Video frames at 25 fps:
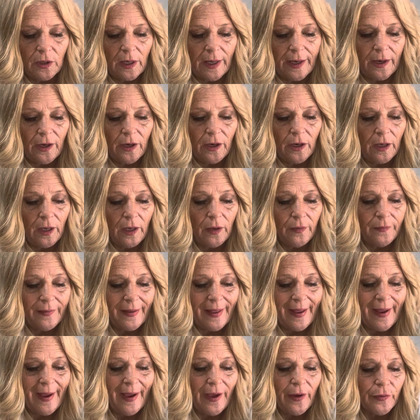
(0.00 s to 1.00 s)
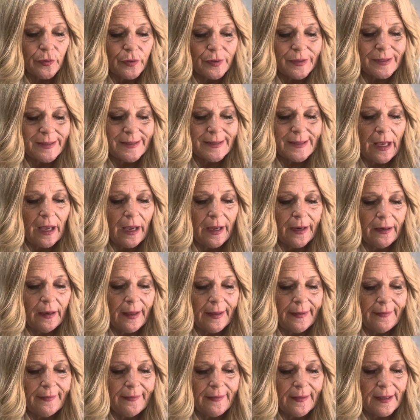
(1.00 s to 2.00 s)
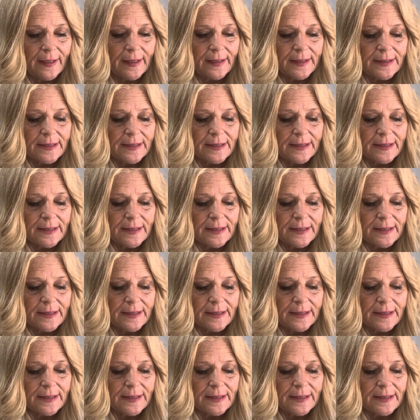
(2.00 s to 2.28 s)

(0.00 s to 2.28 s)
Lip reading: layer, on the outer side like this.